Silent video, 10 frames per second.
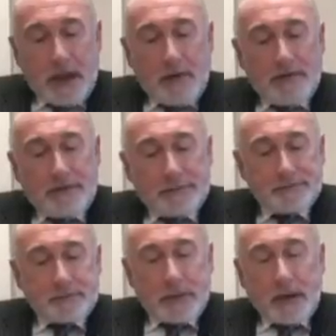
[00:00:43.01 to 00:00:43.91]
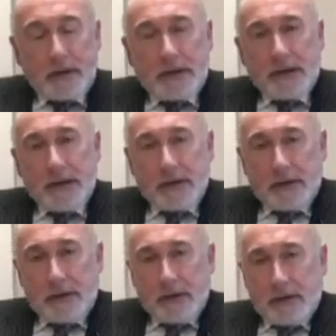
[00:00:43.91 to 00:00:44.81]
However, the
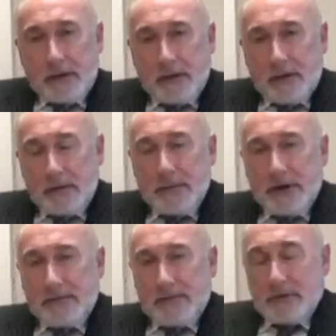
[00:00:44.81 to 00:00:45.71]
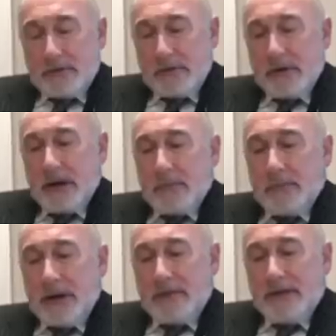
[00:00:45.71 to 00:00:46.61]
unmarried father
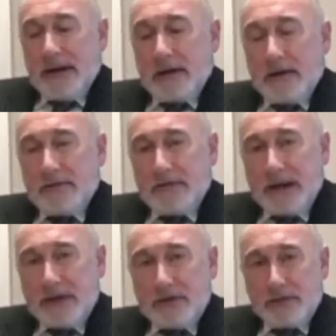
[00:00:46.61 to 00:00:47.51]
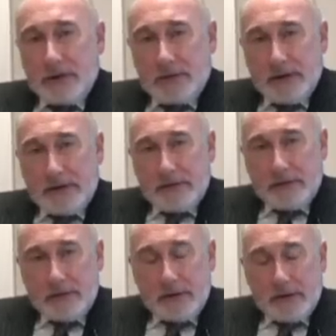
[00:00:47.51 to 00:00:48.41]
may avail of statutory
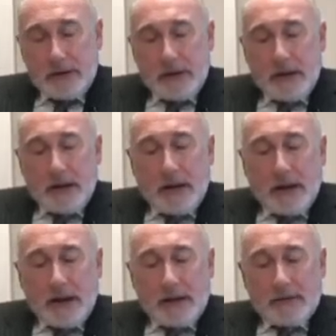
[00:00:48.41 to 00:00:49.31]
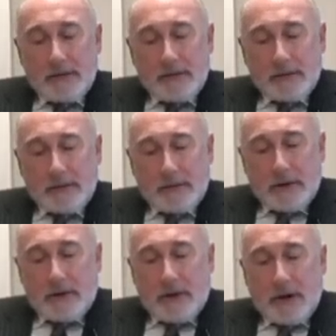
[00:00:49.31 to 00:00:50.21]
rights, and
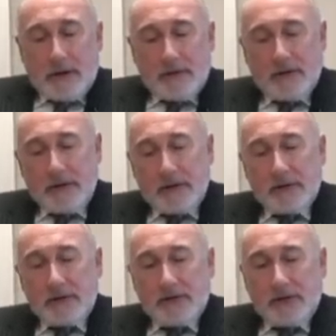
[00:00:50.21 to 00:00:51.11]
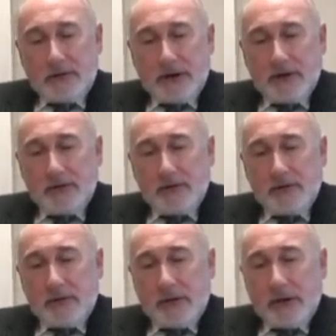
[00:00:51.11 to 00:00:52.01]
there are certain
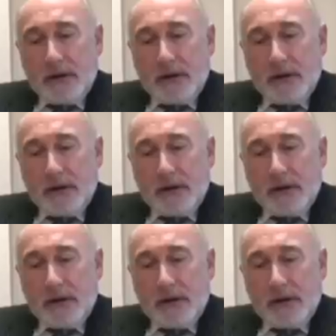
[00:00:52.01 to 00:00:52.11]
considerations